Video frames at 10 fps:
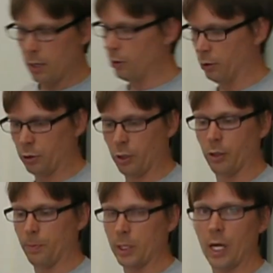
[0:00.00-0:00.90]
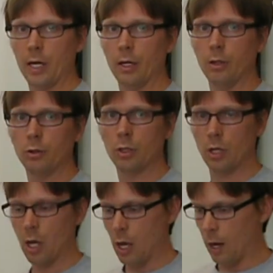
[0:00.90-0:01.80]
Those are the potatoes.
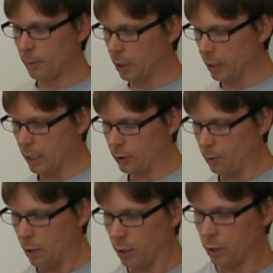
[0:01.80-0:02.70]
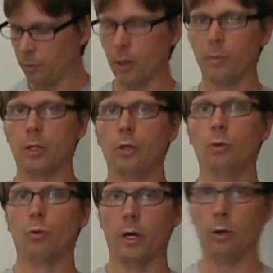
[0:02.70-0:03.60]
I'm going to get them onto the barbecue
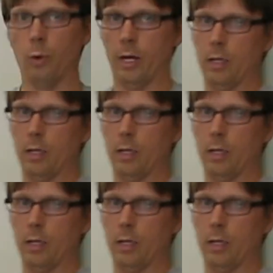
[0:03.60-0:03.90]
right away.